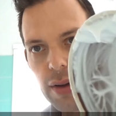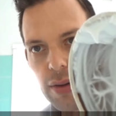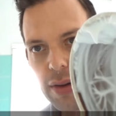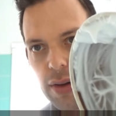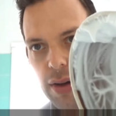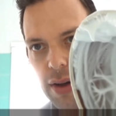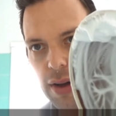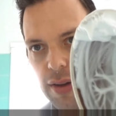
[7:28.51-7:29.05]

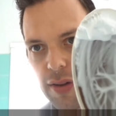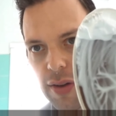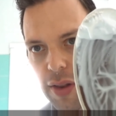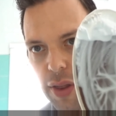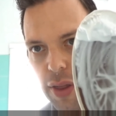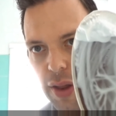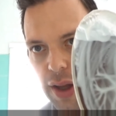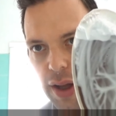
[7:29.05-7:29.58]
Nice and
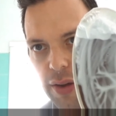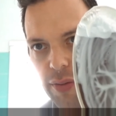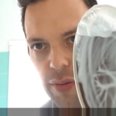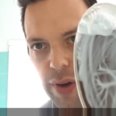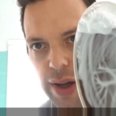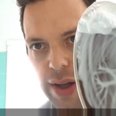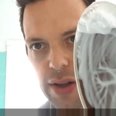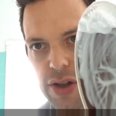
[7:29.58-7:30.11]
thick and
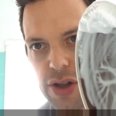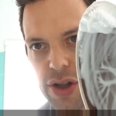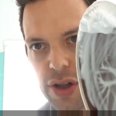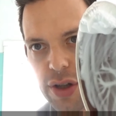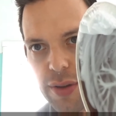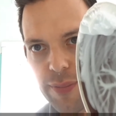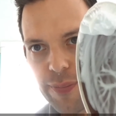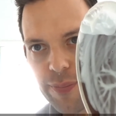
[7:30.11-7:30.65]
rich.
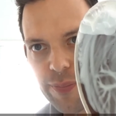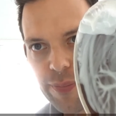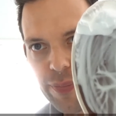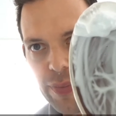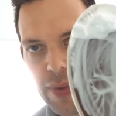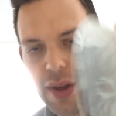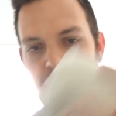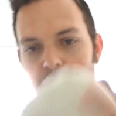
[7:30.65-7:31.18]

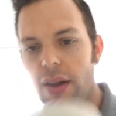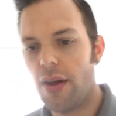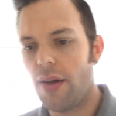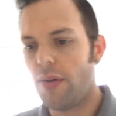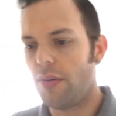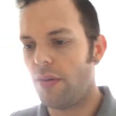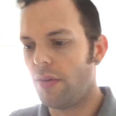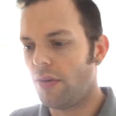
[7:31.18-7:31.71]

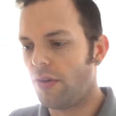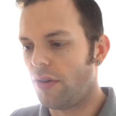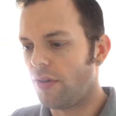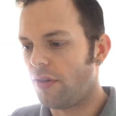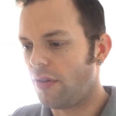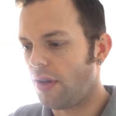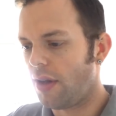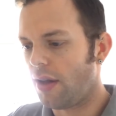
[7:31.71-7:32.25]

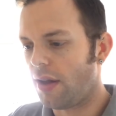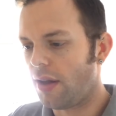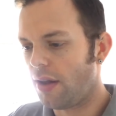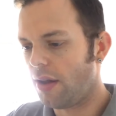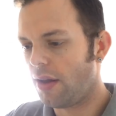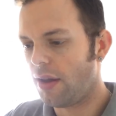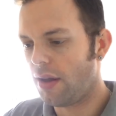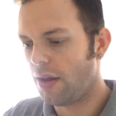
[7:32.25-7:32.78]
Just
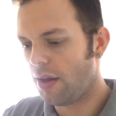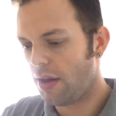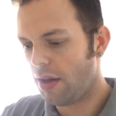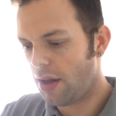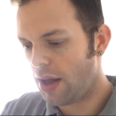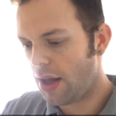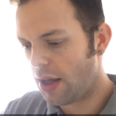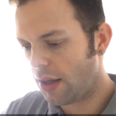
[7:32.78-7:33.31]

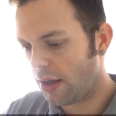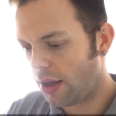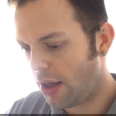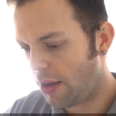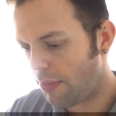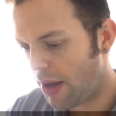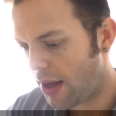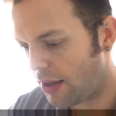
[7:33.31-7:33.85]

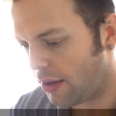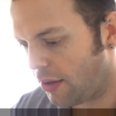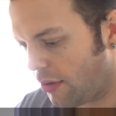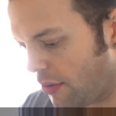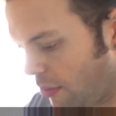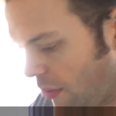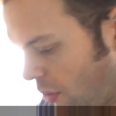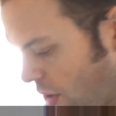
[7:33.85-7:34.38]
keep adding
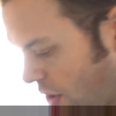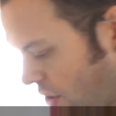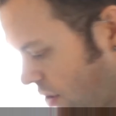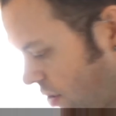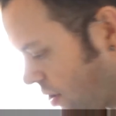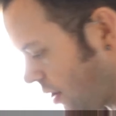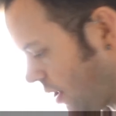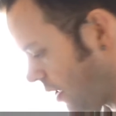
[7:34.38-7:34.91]
some
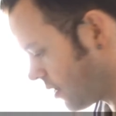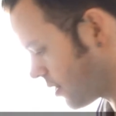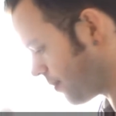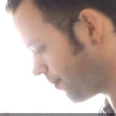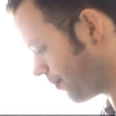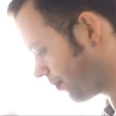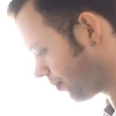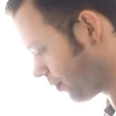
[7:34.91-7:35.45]
moisture to this,
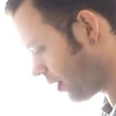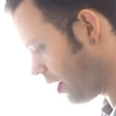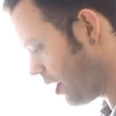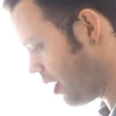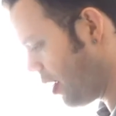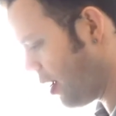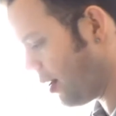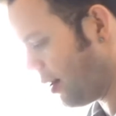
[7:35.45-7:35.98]

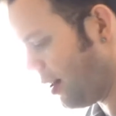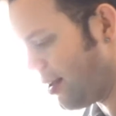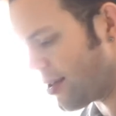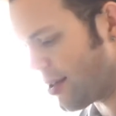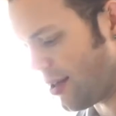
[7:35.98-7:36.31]
and this